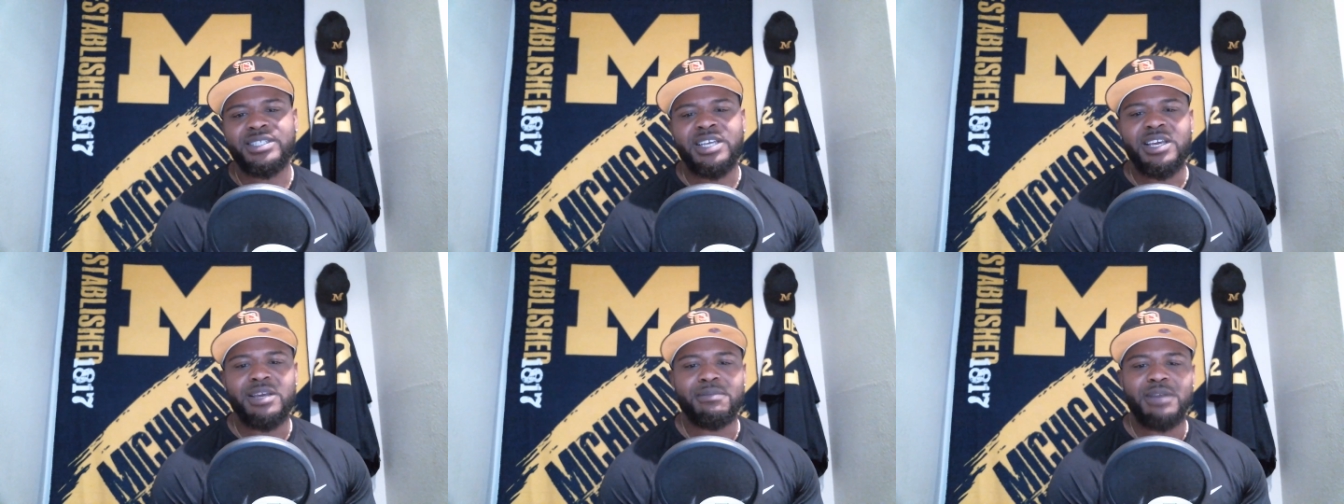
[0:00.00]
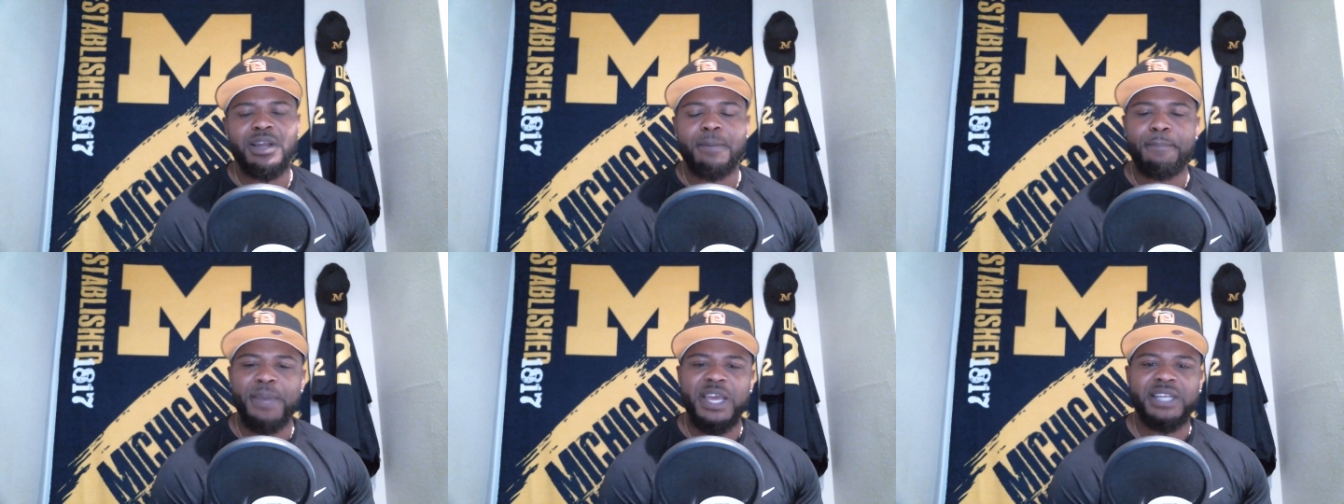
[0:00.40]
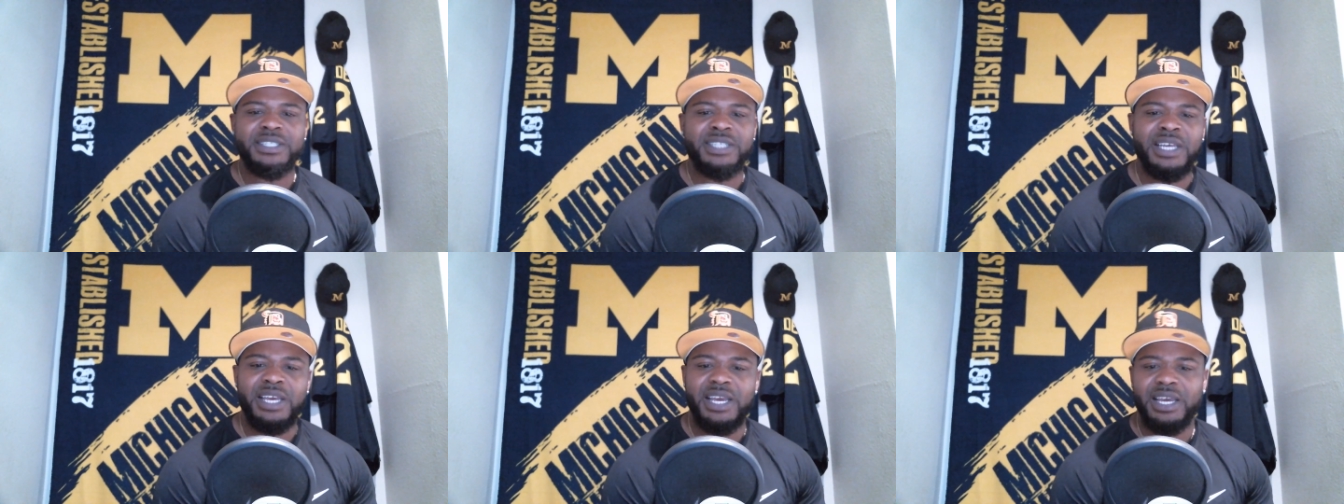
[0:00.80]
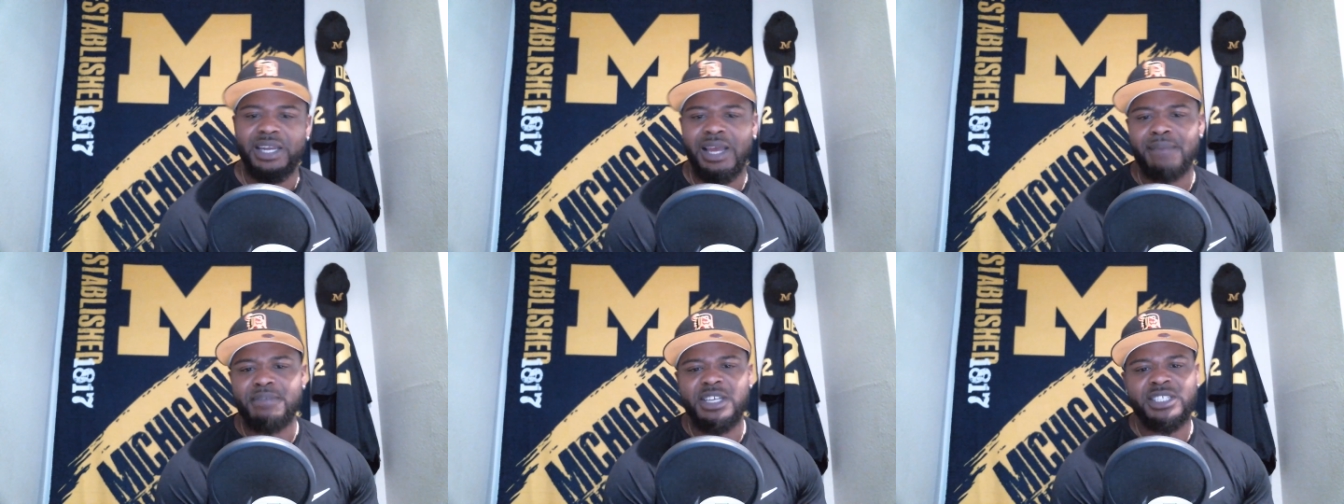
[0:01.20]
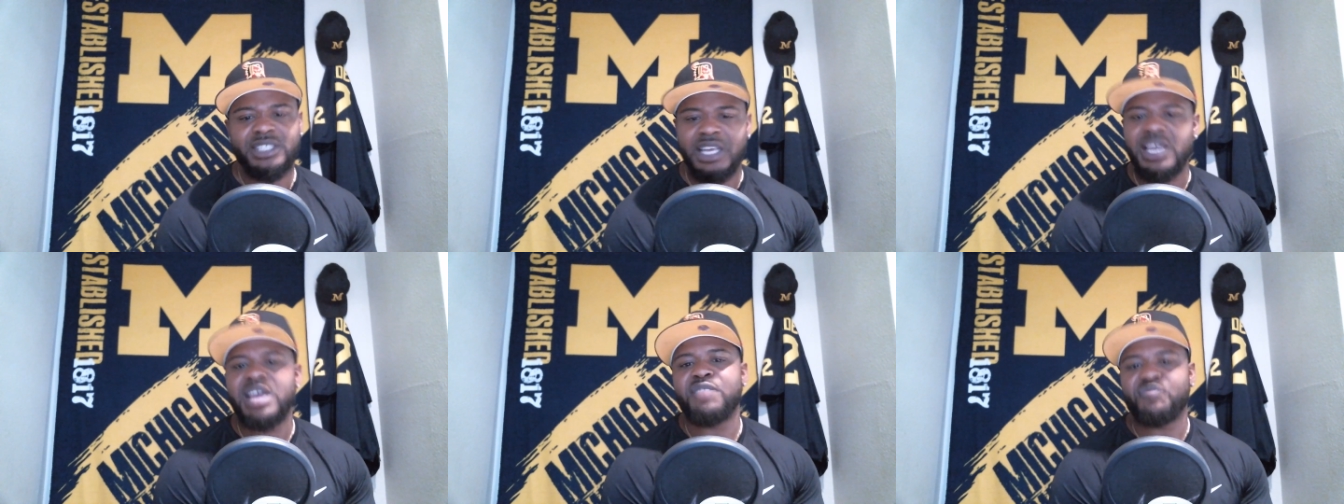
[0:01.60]
team in the Big Ten. Let me
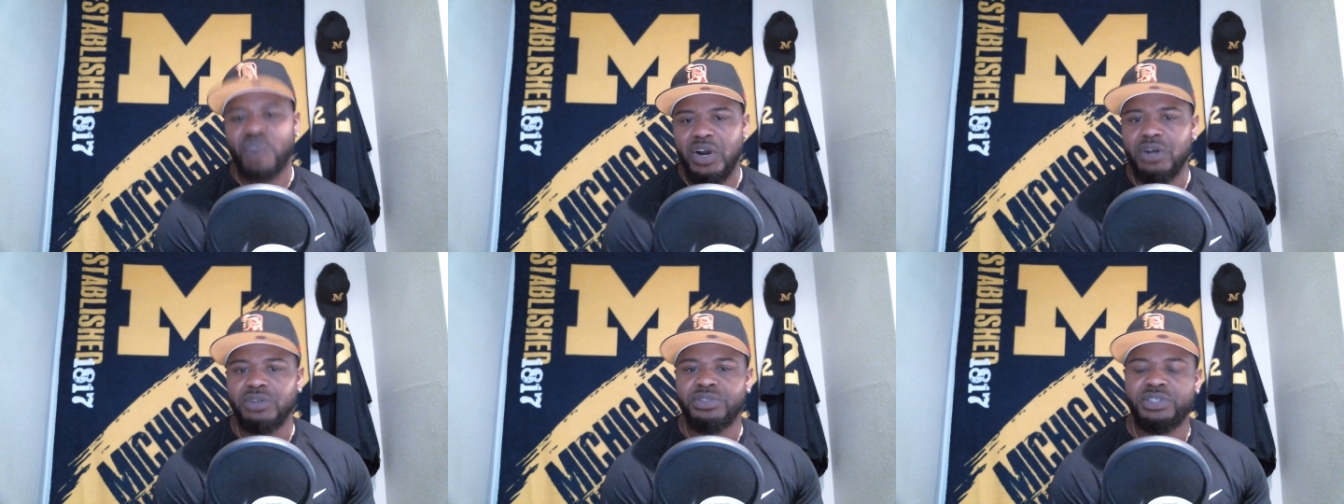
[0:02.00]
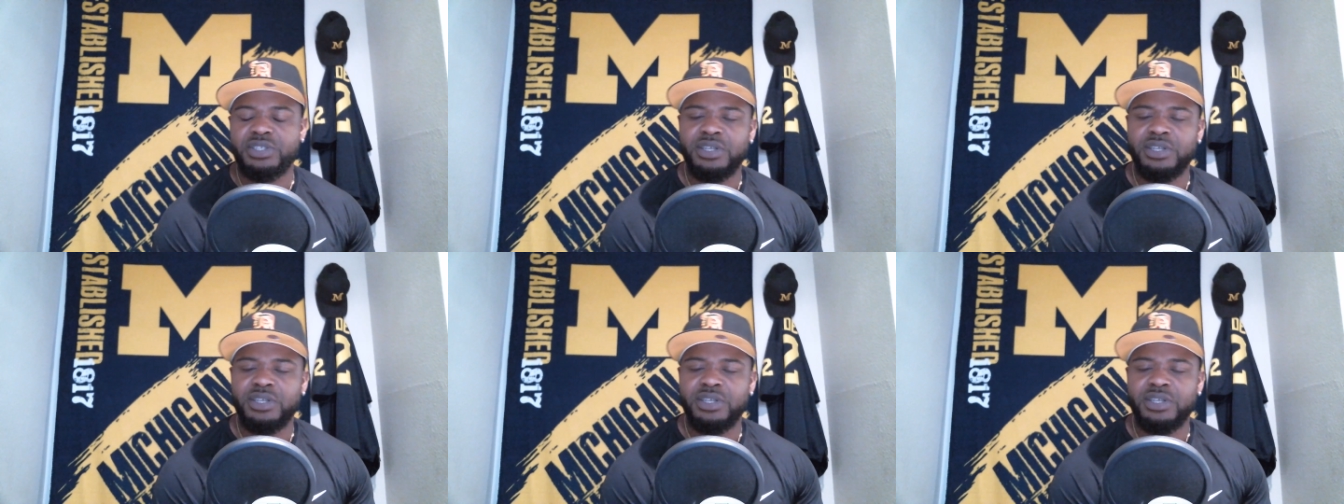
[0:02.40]
see it first.